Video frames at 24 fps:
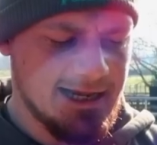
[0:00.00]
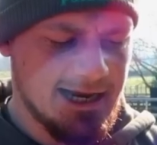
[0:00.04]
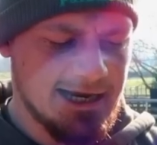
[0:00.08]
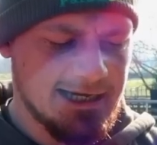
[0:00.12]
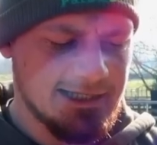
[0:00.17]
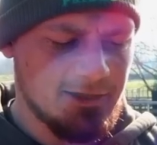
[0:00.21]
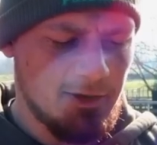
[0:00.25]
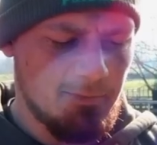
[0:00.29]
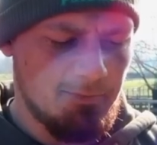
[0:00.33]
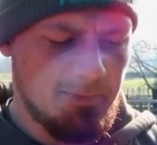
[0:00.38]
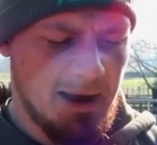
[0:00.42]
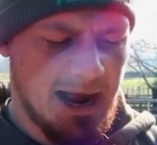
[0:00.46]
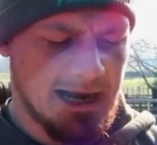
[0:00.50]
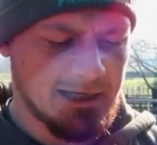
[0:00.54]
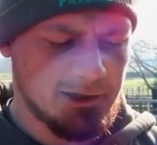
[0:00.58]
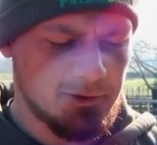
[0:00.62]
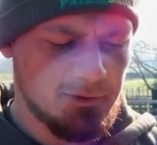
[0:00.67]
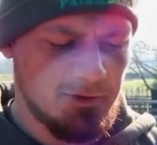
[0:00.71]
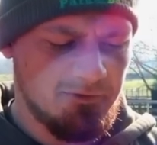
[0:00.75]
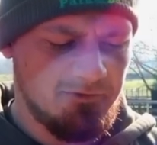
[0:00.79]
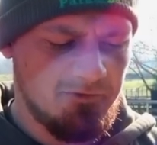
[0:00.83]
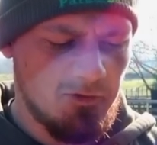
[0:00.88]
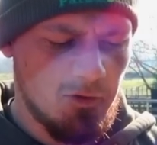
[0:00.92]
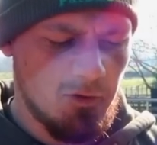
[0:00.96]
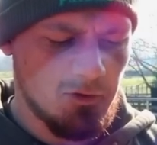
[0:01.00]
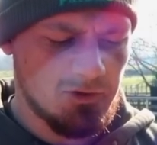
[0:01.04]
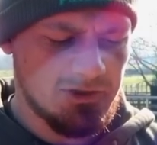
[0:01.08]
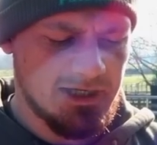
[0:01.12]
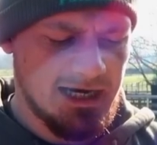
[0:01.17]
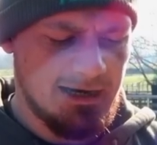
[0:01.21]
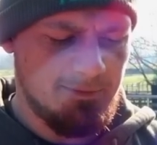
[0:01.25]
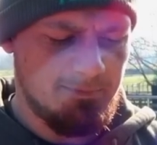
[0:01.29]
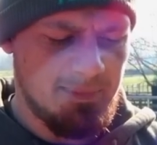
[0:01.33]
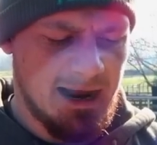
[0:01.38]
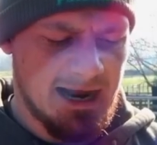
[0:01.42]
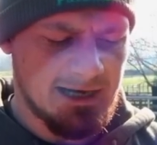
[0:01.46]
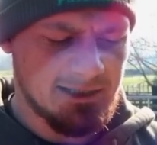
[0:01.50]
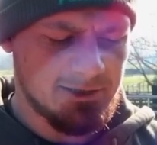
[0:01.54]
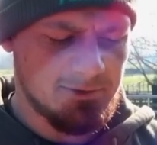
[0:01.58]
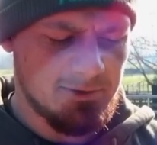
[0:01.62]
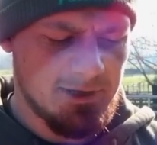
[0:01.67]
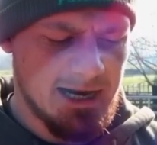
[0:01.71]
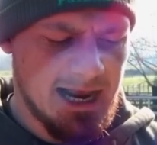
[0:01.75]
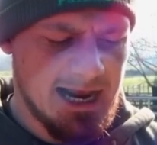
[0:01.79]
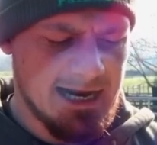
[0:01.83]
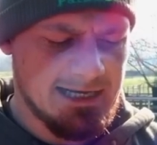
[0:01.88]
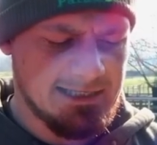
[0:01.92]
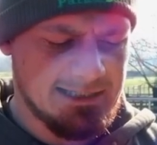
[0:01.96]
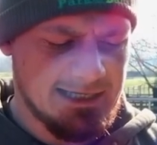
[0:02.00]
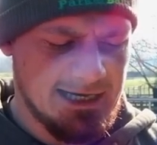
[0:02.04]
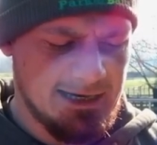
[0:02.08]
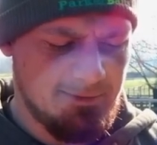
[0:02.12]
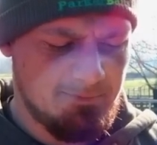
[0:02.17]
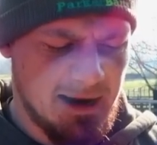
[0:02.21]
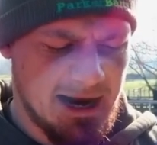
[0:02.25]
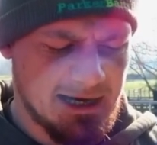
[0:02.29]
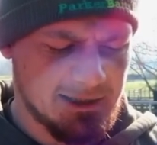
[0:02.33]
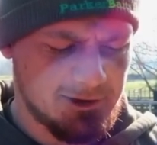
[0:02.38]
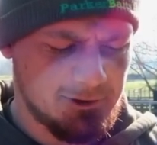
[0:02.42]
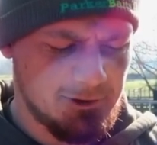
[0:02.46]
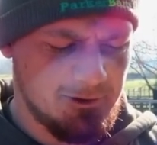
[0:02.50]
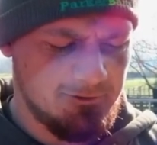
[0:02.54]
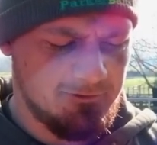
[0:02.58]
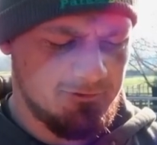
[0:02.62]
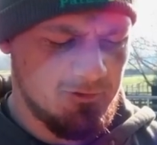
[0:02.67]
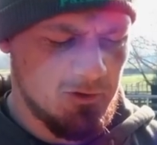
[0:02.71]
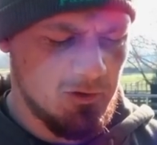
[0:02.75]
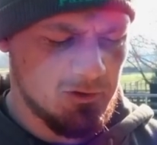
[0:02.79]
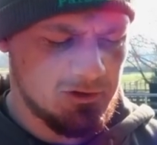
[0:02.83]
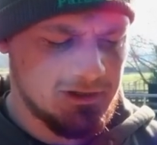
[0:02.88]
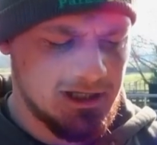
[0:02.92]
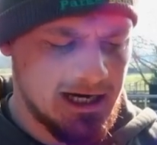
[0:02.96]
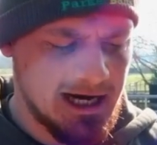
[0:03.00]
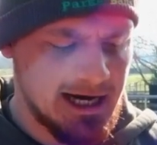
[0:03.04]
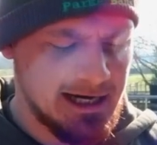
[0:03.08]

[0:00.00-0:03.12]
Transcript: then he's gone back to a 14, back to an 18, back to a 14.